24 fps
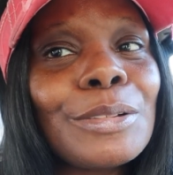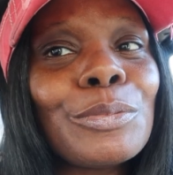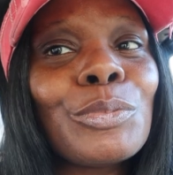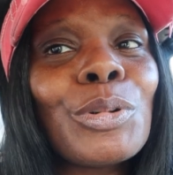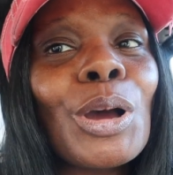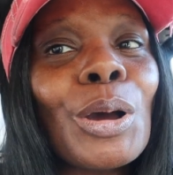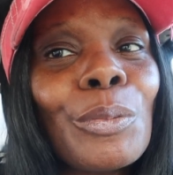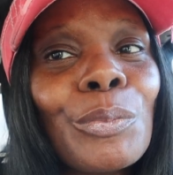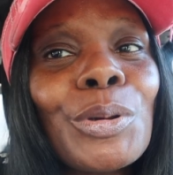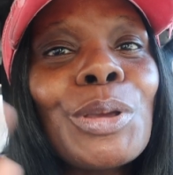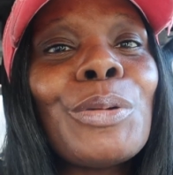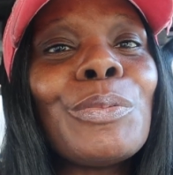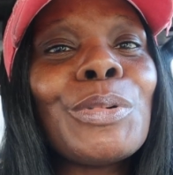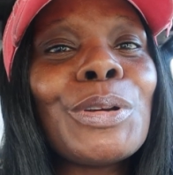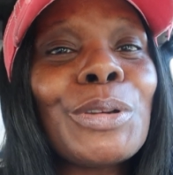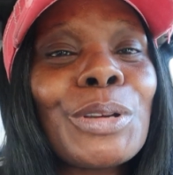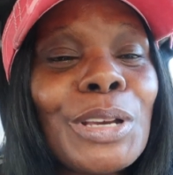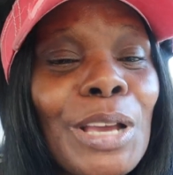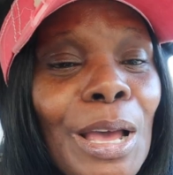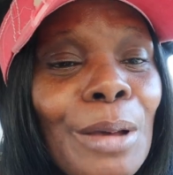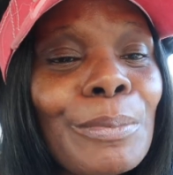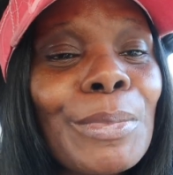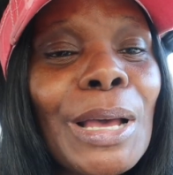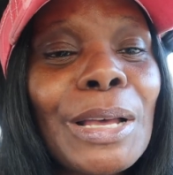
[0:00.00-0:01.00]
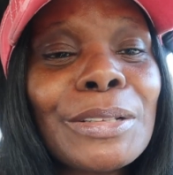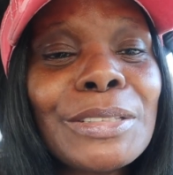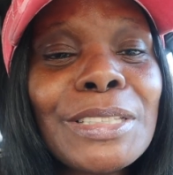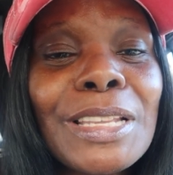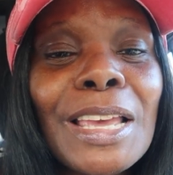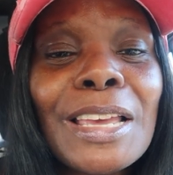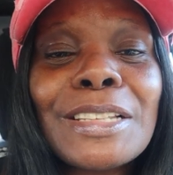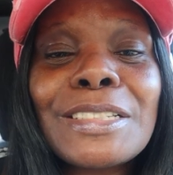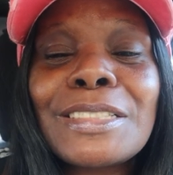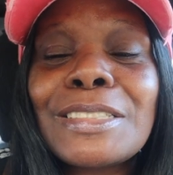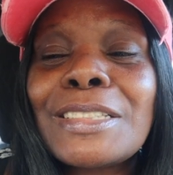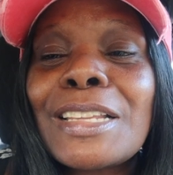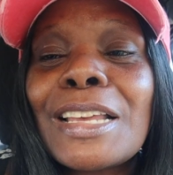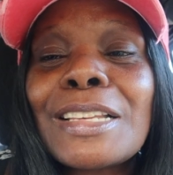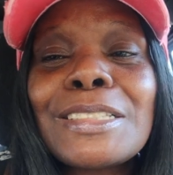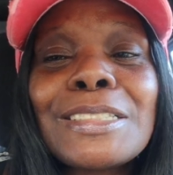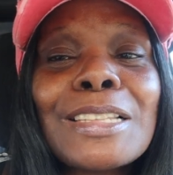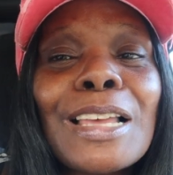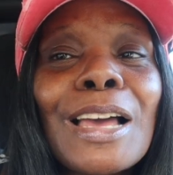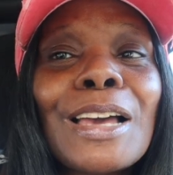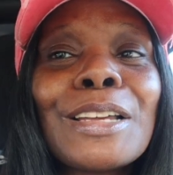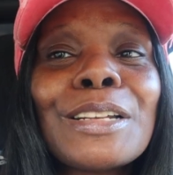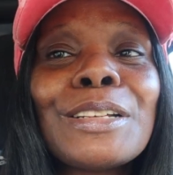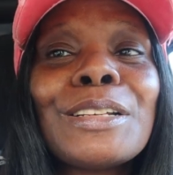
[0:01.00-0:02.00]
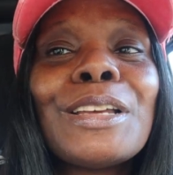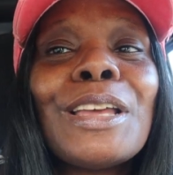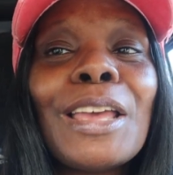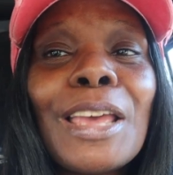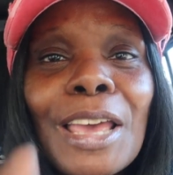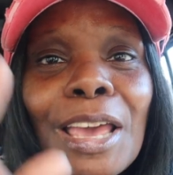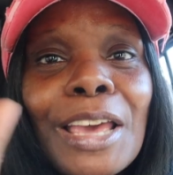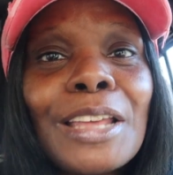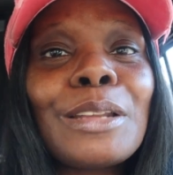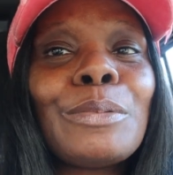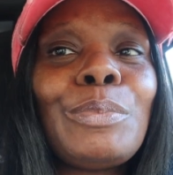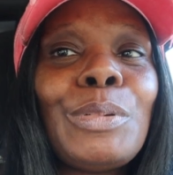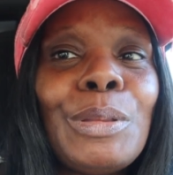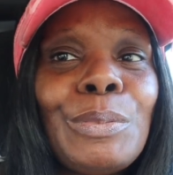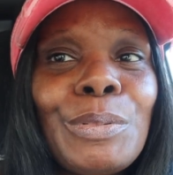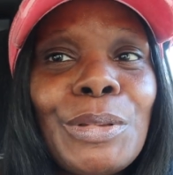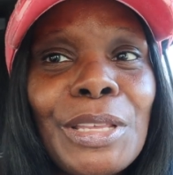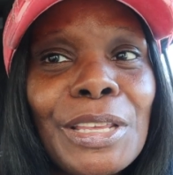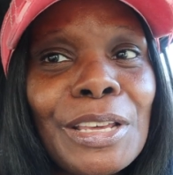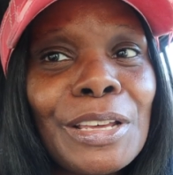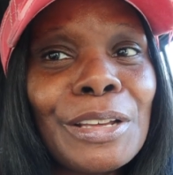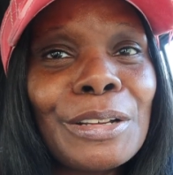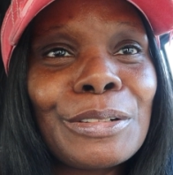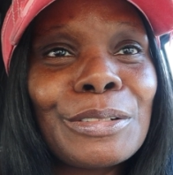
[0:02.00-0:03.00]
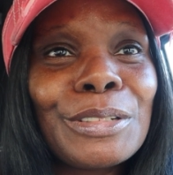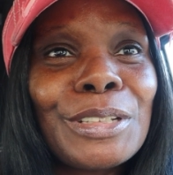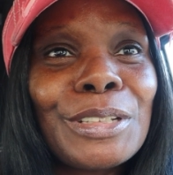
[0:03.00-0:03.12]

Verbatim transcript: well, we would come out that that sauna had a BBL.